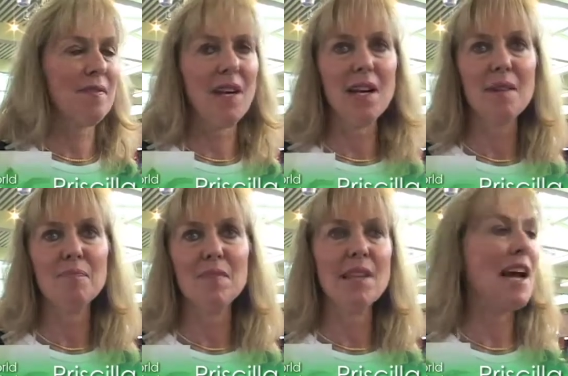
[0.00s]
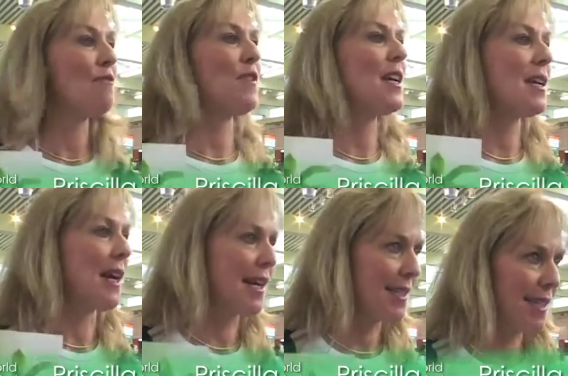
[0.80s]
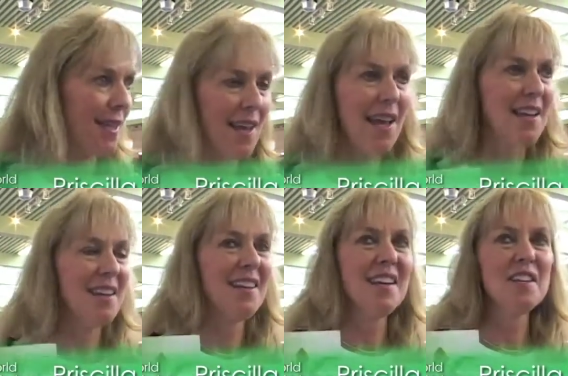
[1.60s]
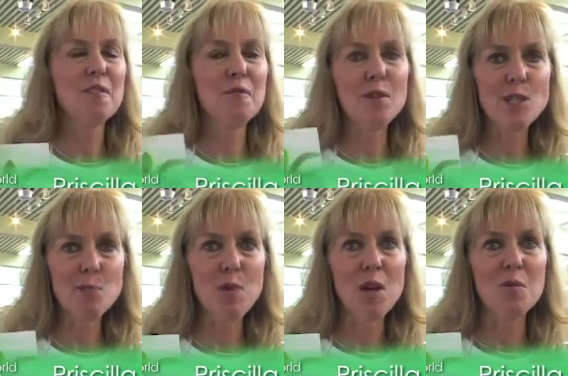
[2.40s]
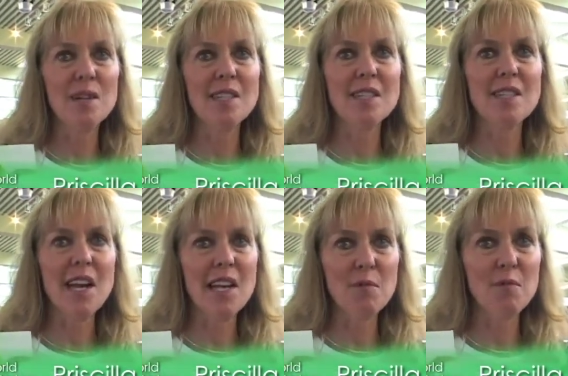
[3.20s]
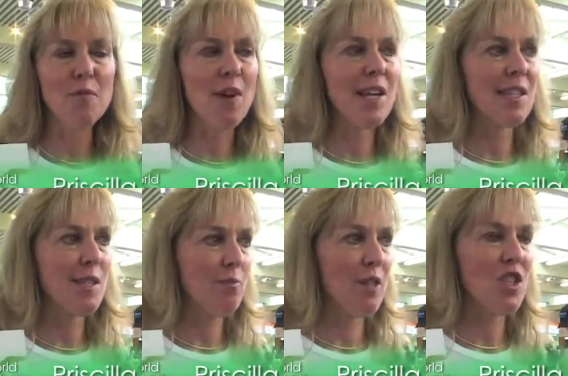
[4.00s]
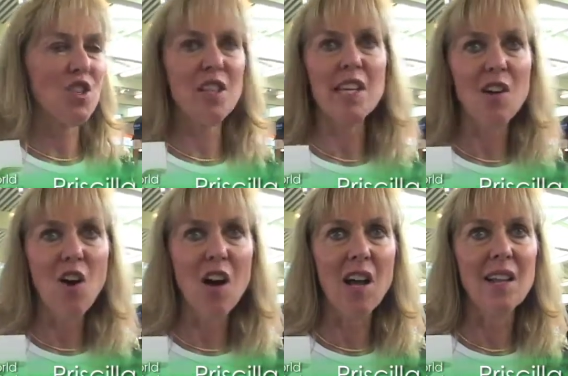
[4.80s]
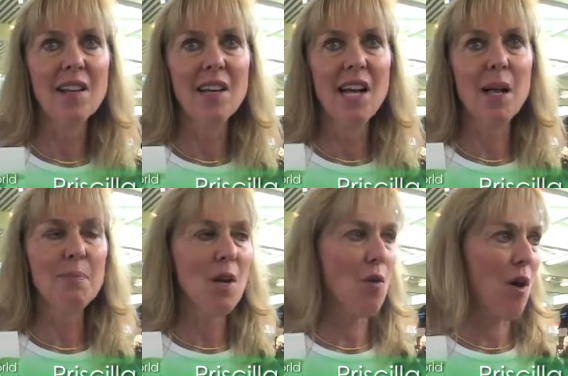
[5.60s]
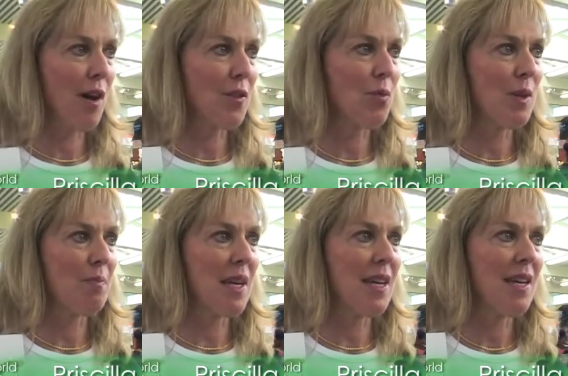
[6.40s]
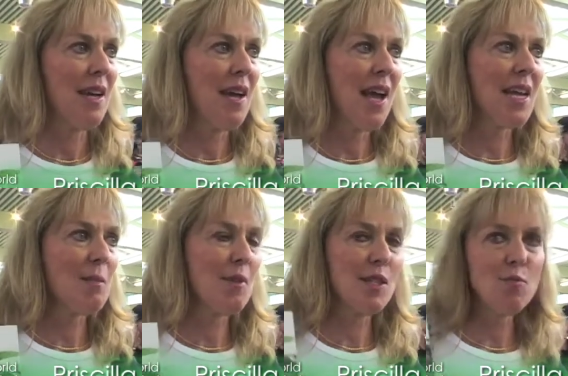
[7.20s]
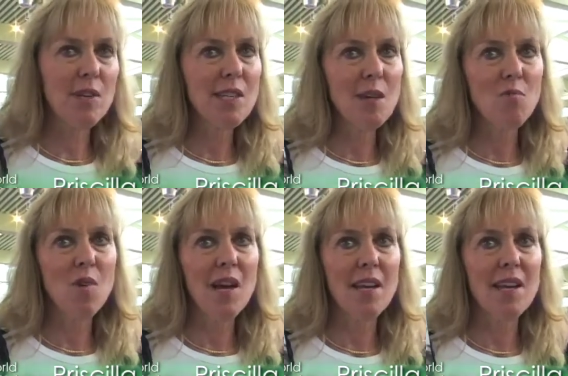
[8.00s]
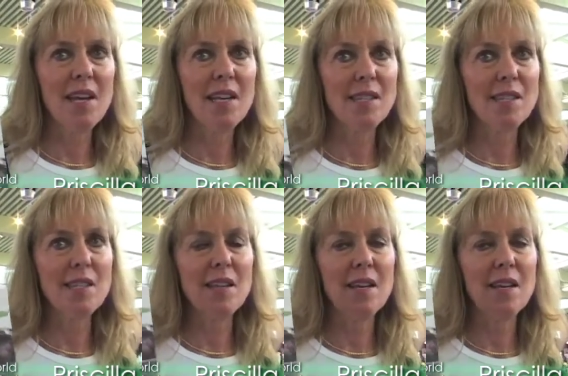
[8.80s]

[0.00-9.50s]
um, now veganizing and the first book was Dining with Friends, which Lee Hall helped co author with me. And the most recent one is